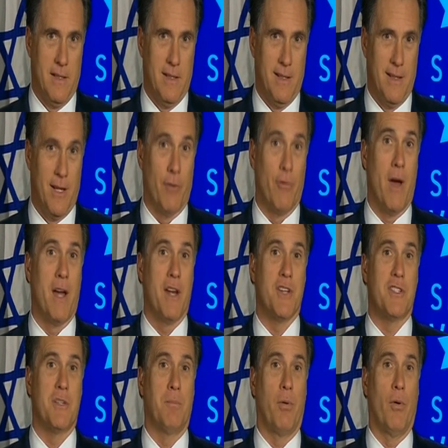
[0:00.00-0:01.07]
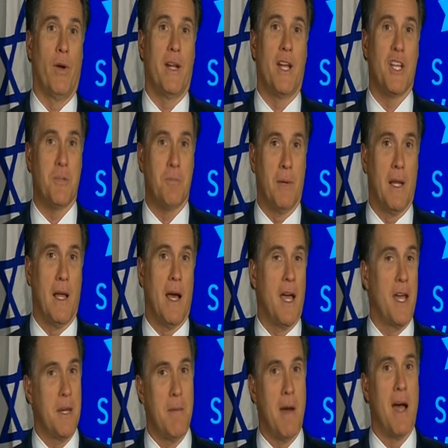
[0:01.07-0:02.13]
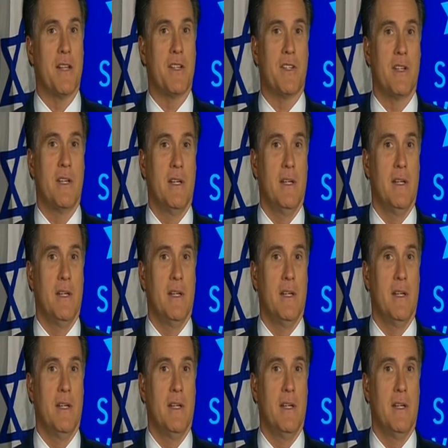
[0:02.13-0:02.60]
Iran has deployed Hezbollah and Hamas